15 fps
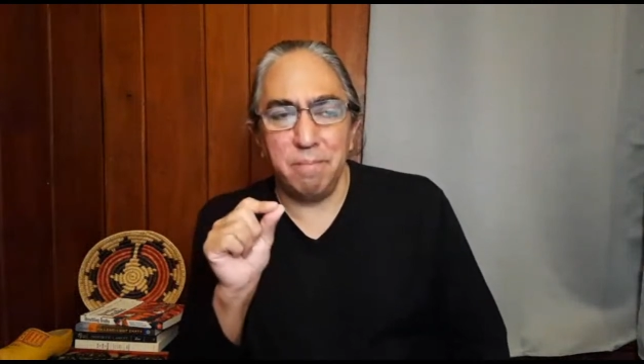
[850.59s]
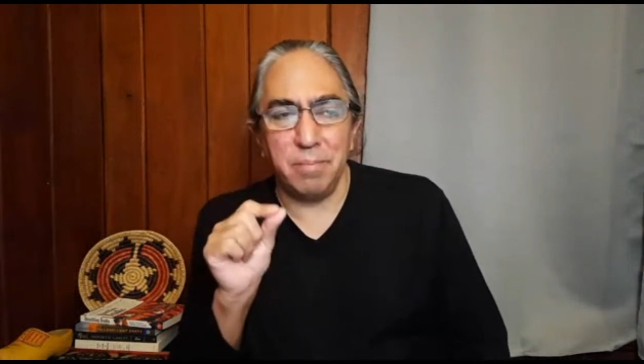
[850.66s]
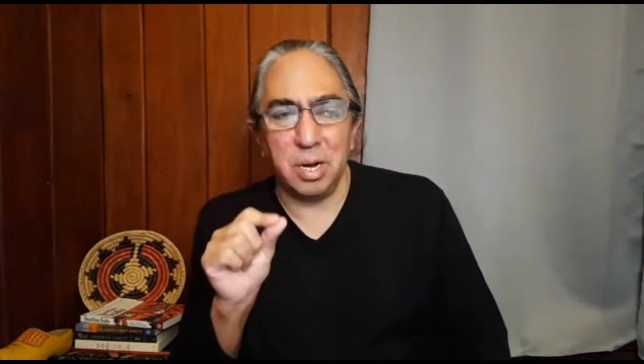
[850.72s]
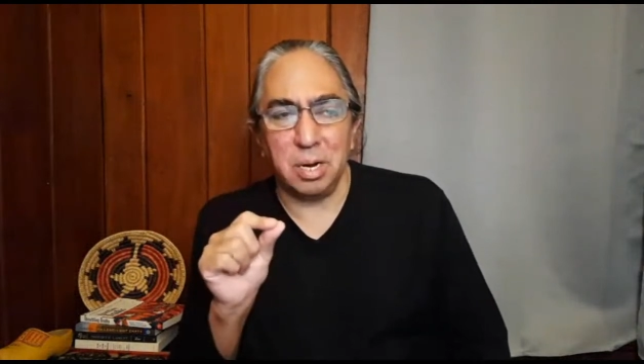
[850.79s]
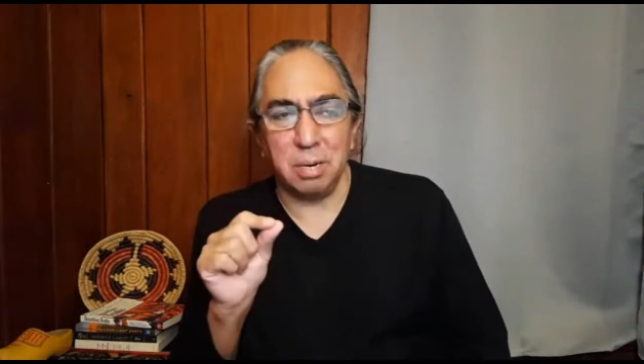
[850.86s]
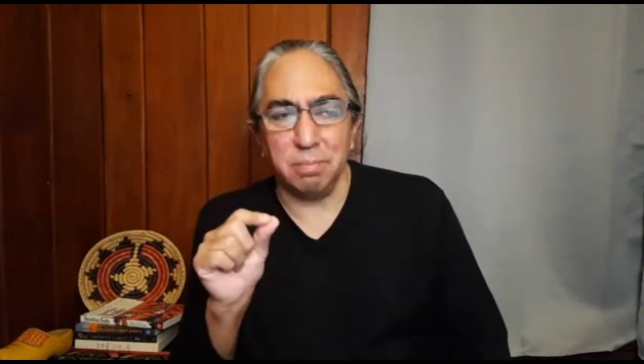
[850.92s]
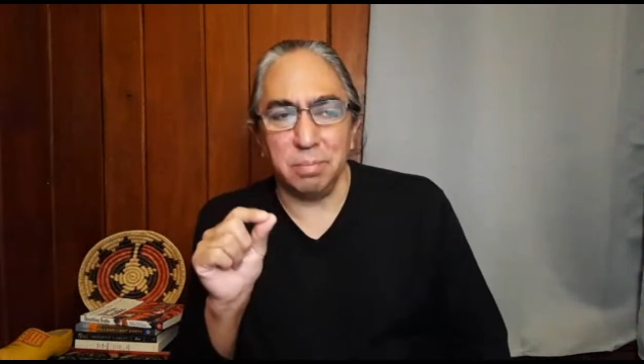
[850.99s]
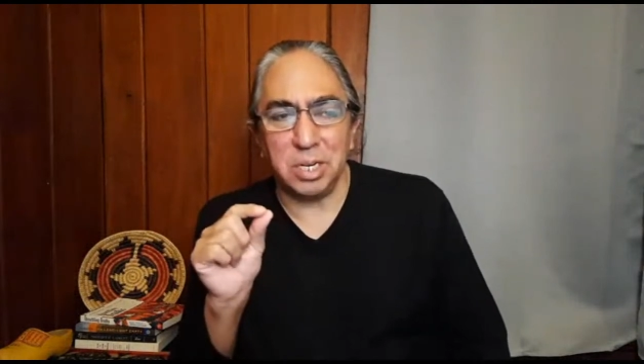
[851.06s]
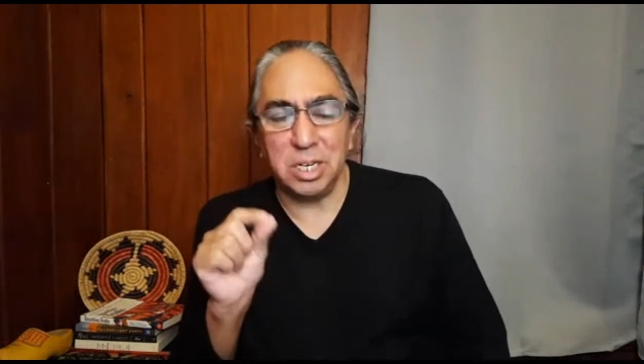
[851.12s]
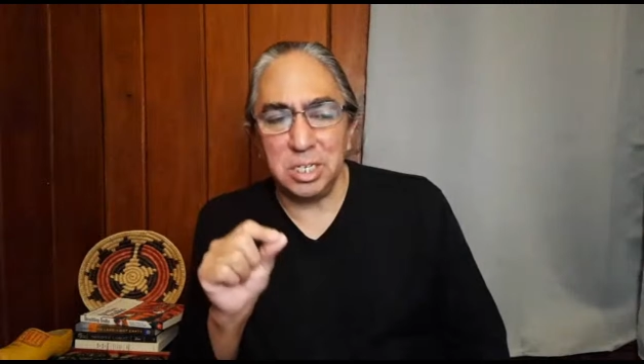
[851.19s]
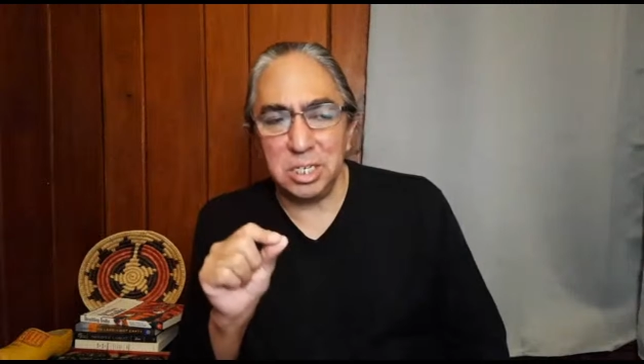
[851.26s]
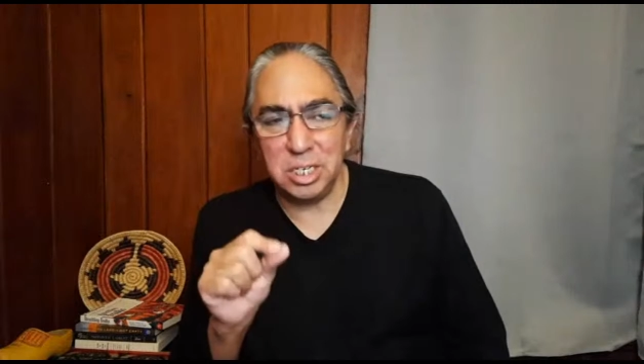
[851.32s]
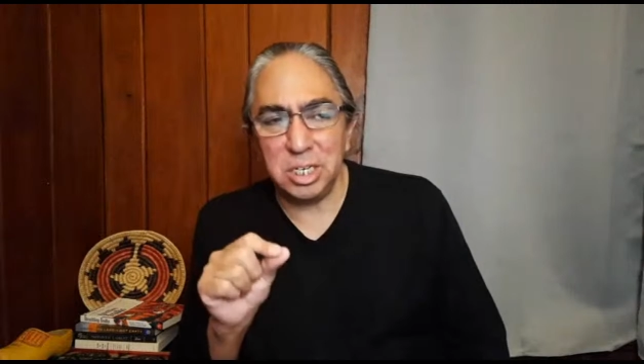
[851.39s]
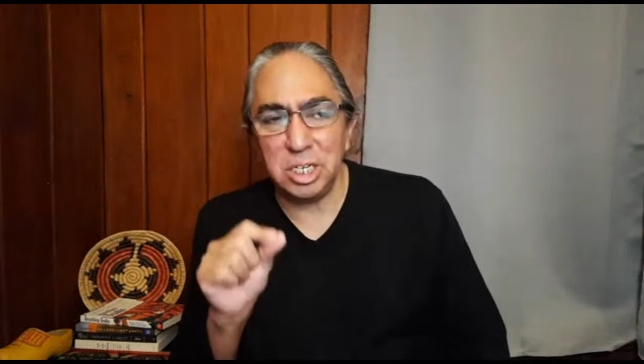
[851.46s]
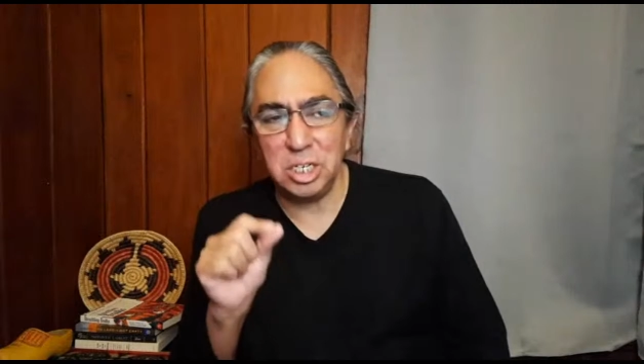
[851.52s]

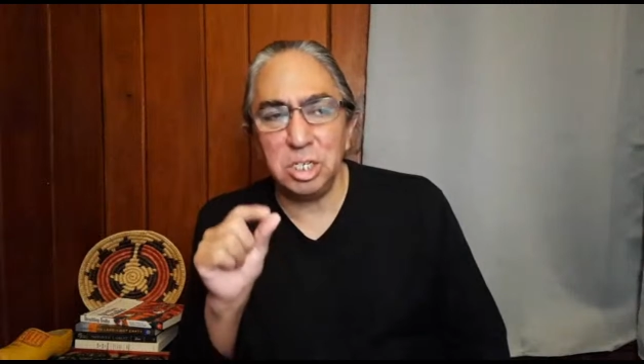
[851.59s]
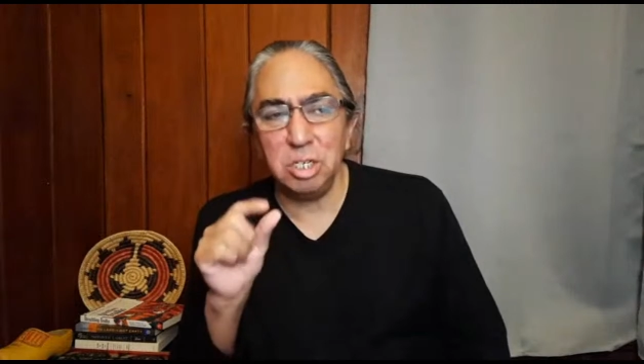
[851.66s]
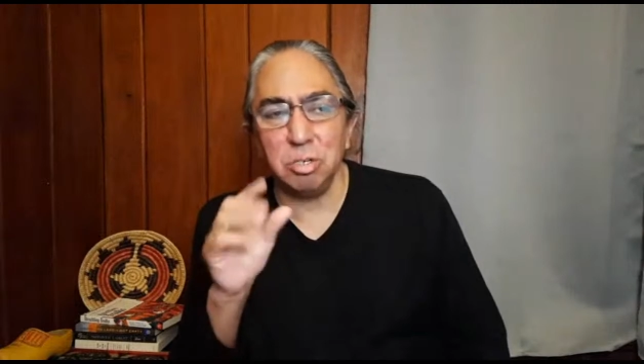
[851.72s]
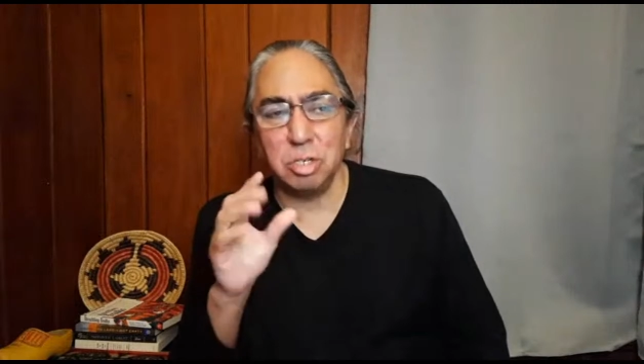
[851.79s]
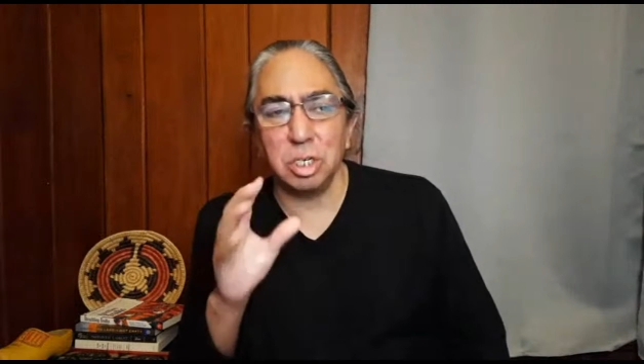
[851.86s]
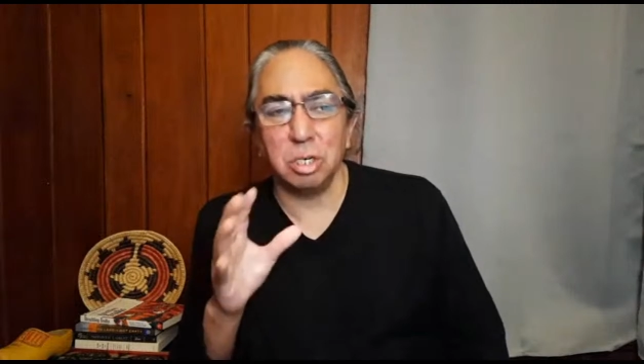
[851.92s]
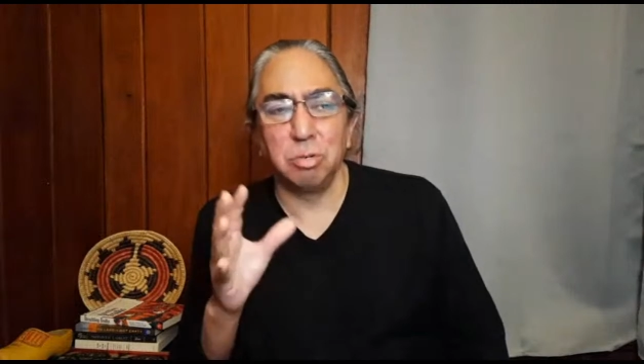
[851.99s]
continue to